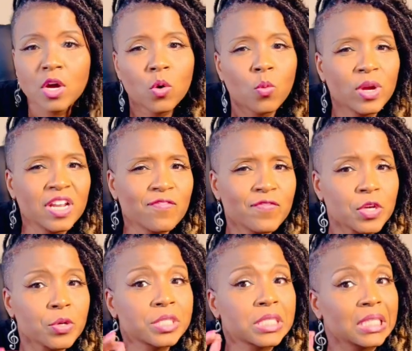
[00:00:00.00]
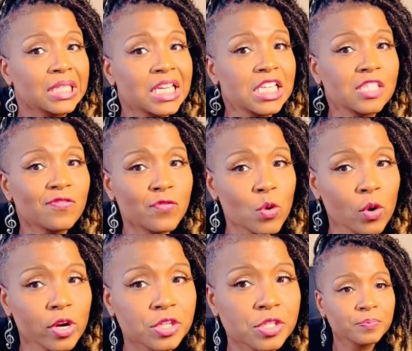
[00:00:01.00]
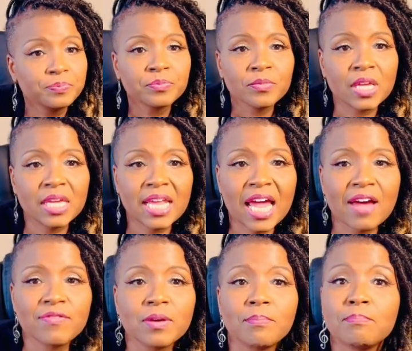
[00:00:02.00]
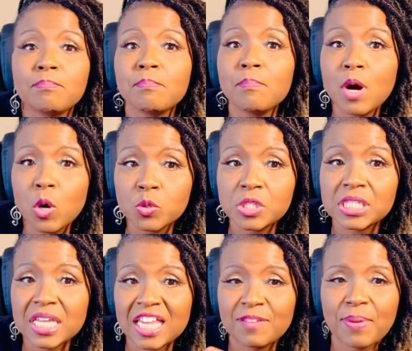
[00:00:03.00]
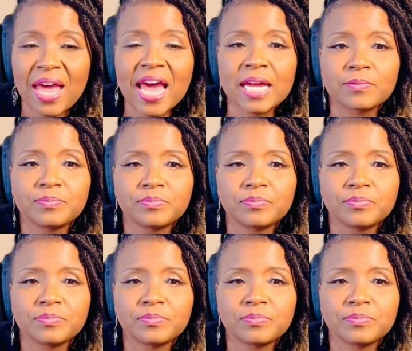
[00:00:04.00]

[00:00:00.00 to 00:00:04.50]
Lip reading: when it feels least forced can have the most impact.